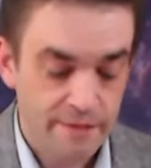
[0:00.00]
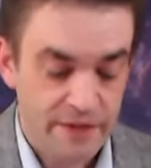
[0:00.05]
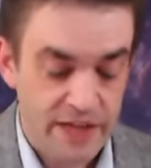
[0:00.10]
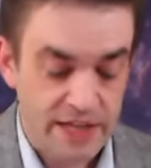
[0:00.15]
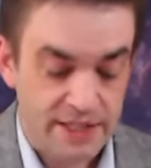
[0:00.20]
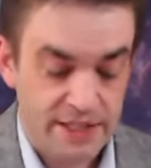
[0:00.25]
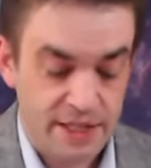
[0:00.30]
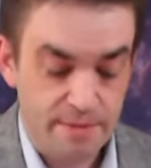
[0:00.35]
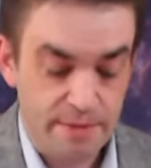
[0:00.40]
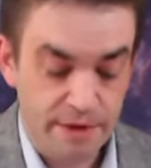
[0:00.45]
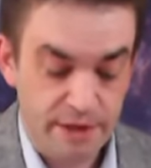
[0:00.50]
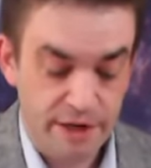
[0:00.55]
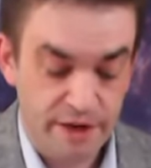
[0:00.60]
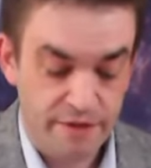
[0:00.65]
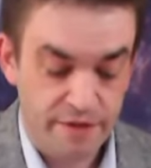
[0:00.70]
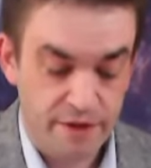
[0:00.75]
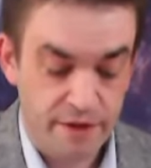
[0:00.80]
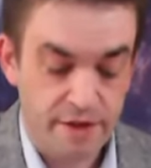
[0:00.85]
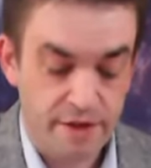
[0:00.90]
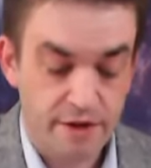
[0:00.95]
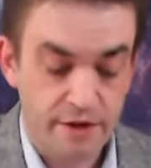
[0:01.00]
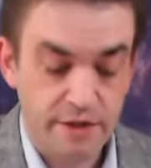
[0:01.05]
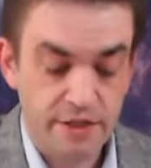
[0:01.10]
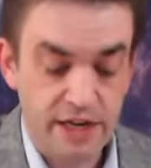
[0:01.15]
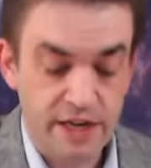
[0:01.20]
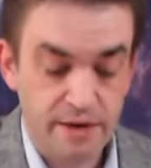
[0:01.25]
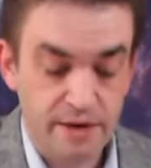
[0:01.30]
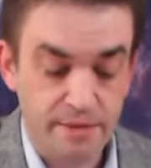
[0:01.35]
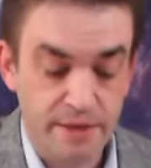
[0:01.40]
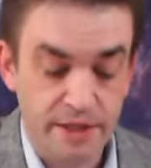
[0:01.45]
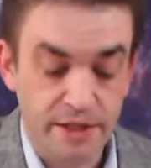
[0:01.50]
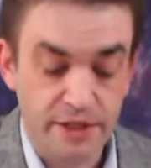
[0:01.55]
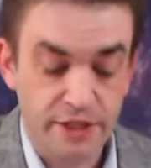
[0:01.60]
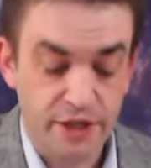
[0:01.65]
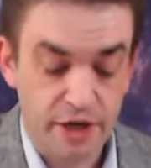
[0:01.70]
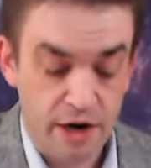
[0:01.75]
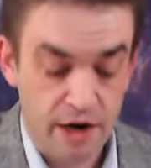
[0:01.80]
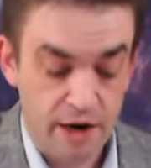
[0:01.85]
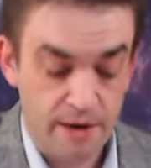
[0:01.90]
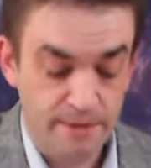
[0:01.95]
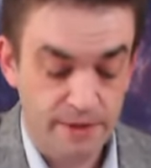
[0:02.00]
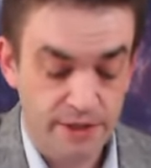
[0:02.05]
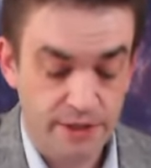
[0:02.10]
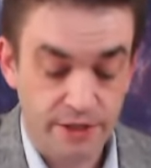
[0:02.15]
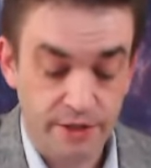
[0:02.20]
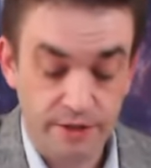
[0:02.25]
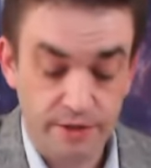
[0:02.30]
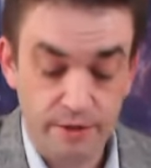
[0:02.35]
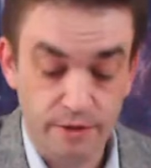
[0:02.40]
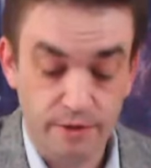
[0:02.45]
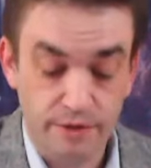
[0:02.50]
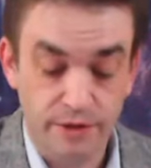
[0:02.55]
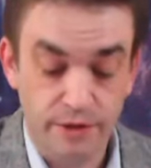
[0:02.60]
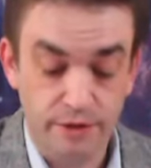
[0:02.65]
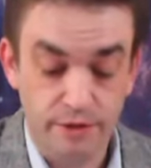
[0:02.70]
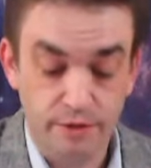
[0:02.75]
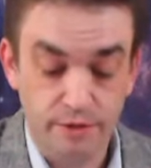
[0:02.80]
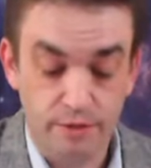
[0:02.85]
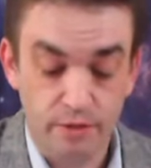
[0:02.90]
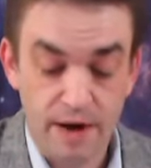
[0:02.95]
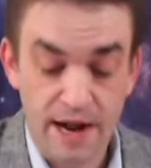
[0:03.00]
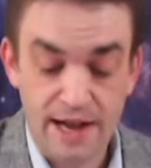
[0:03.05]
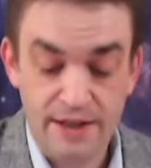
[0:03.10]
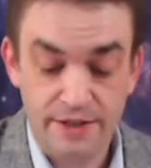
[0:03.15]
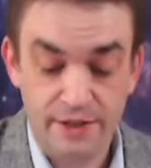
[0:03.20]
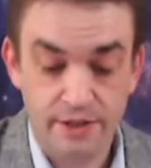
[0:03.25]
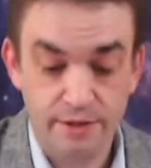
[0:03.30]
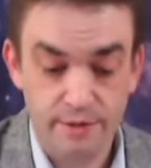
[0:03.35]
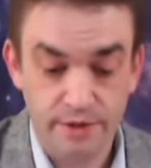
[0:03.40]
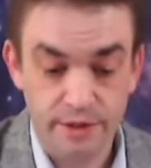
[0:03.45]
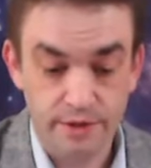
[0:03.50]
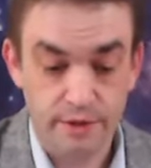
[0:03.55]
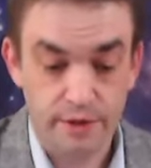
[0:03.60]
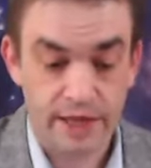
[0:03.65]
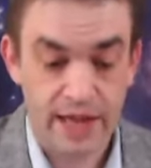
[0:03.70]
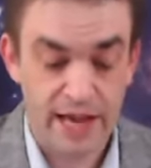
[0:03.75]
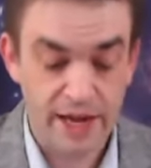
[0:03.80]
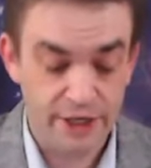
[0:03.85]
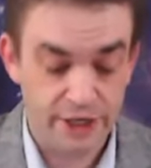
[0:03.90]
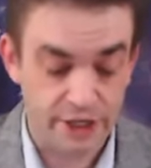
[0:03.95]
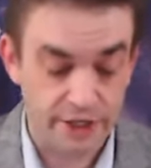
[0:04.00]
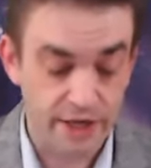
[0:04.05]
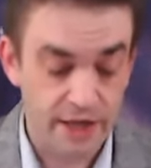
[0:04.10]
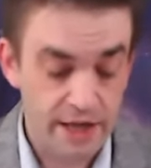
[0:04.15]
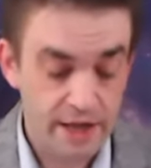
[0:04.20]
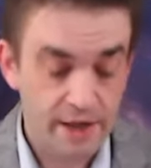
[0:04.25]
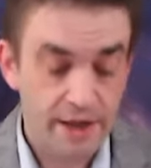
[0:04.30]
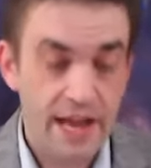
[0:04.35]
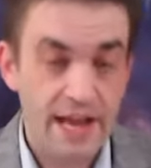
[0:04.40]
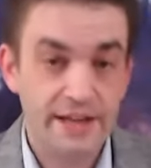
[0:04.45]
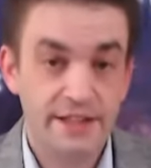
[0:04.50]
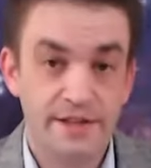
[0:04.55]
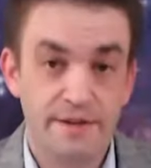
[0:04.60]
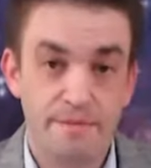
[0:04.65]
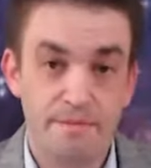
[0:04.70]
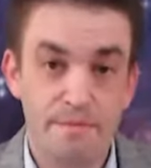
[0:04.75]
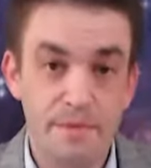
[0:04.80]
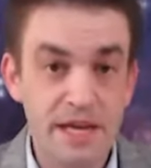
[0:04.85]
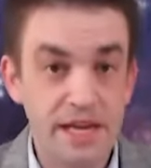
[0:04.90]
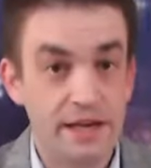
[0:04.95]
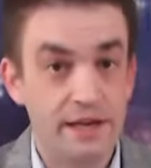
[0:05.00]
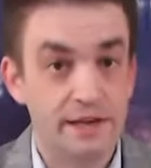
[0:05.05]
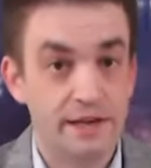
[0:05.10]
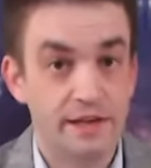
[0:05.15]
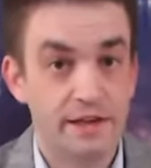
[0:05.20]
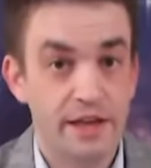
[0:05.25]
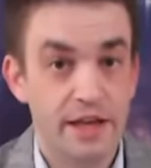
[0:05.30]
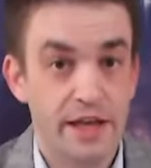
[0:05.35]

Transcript: That's the ability for the third time to be the charm, to rise to a new occasion and to meet